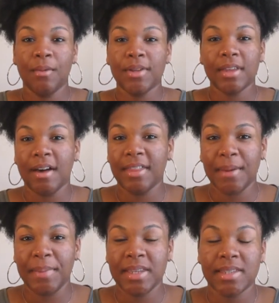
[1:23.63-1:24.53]
With all
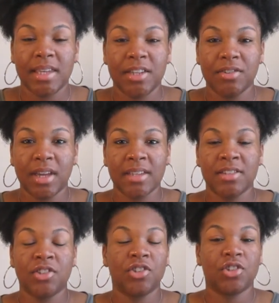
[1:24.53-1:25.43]
that being said, you guys,
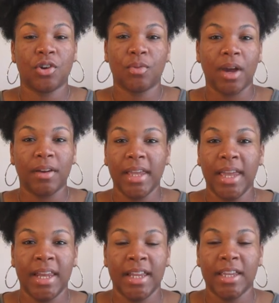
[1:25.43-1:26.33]
let's just go right on
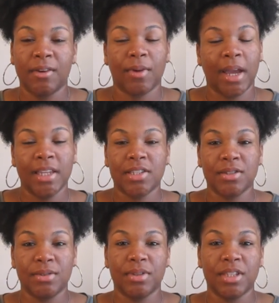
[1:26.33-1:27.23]
ahead and get right
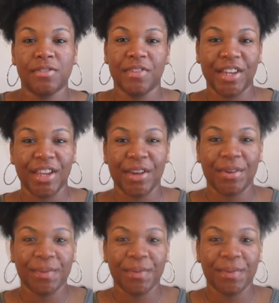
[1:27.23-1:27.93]
into this video.